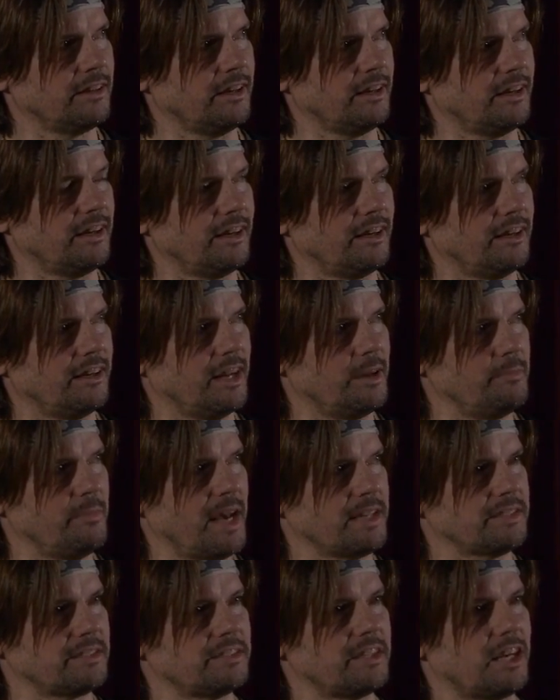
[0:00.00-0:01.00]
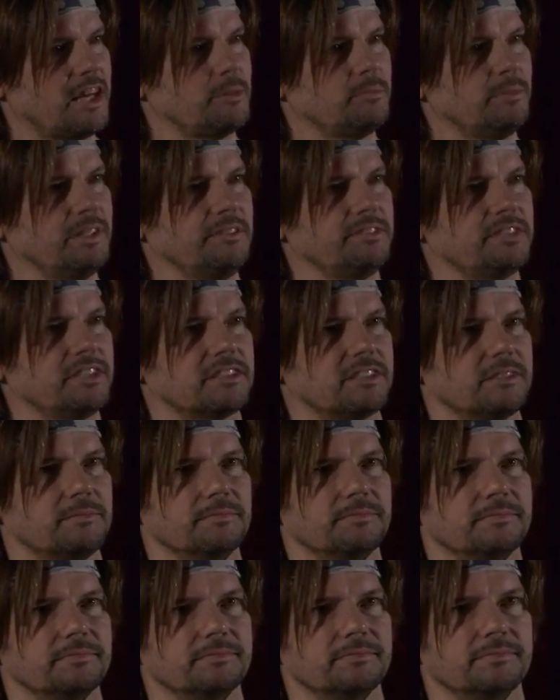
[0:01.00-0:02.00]
a man's entire belief
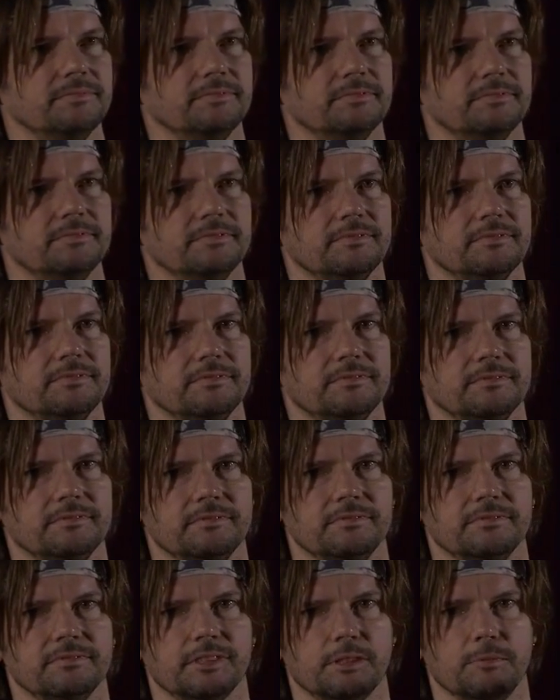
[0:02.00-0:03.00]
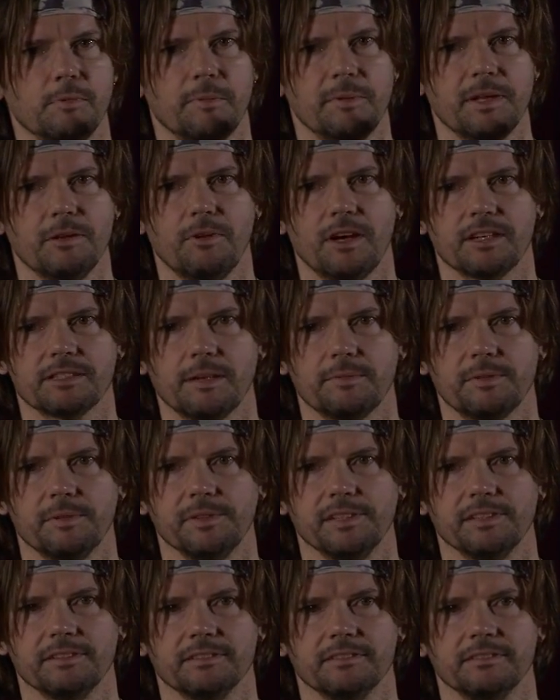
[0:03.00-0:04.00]
system the moment he walks up to me.